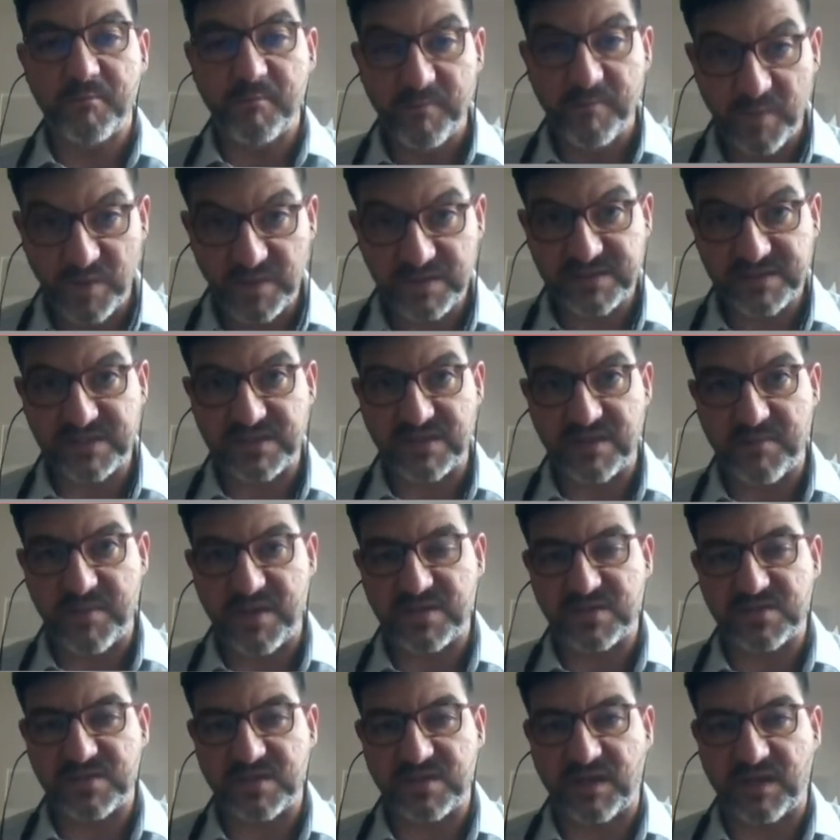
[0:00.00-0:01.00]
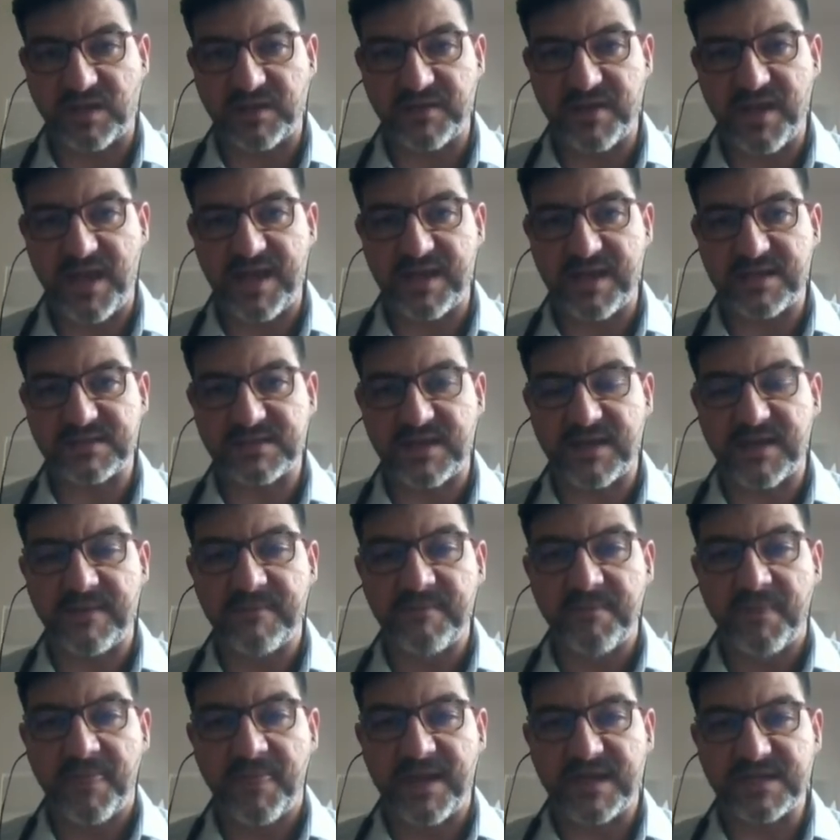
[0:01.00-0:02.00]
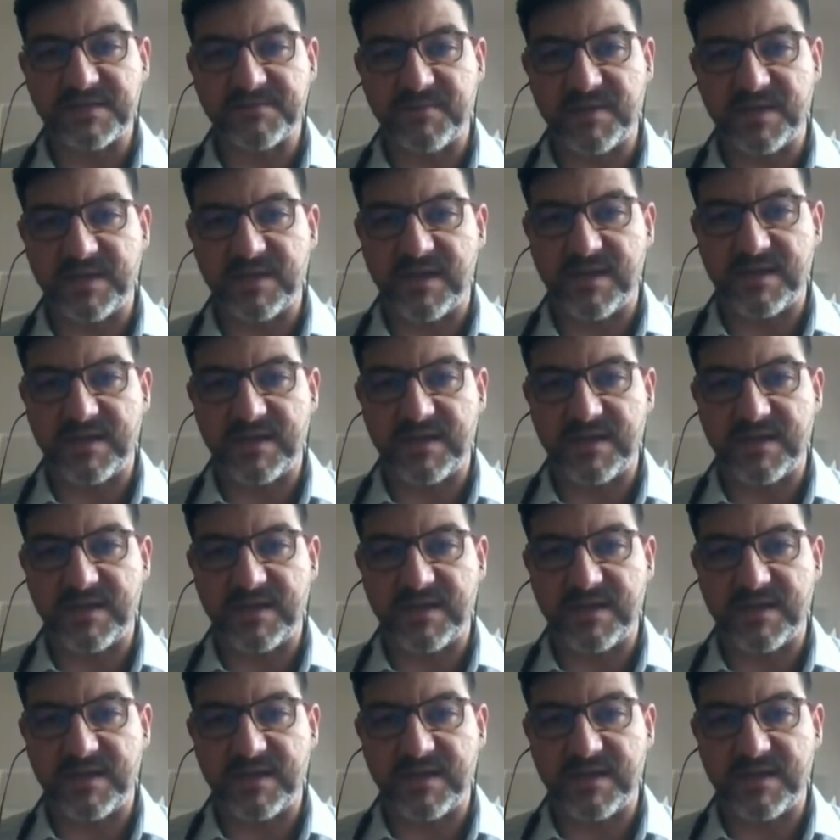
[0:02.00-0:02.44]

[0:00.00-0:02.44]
multidimensional data has been